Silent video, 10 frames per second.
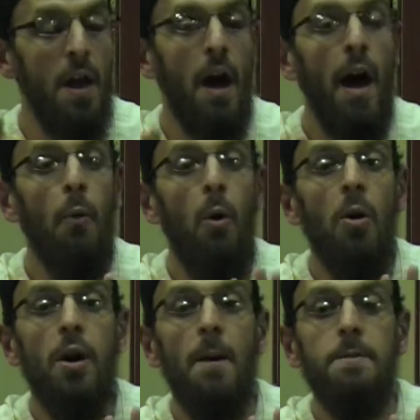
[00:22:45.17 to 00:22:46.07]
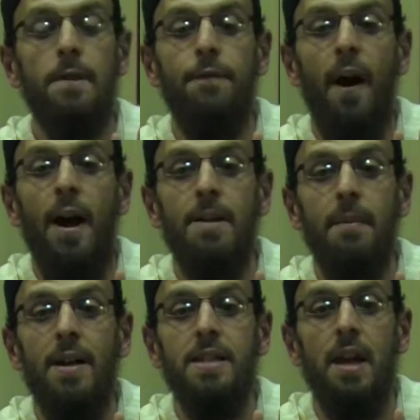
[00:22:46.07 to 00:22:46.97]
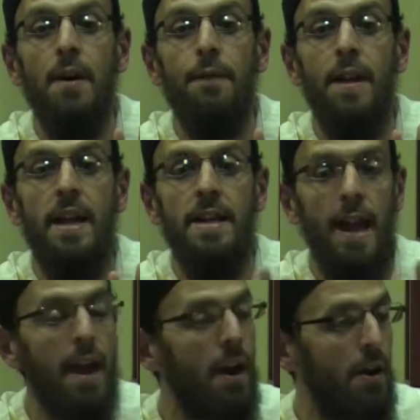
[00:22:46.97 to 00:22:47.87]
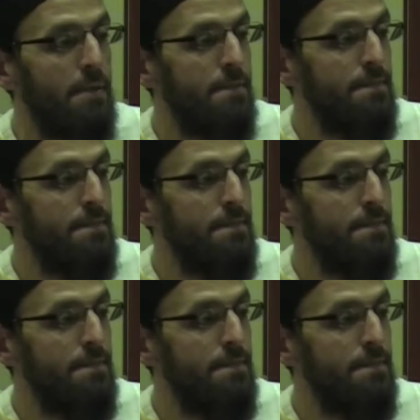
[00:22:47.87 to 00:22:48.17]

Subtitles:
I woke up to find myself in air.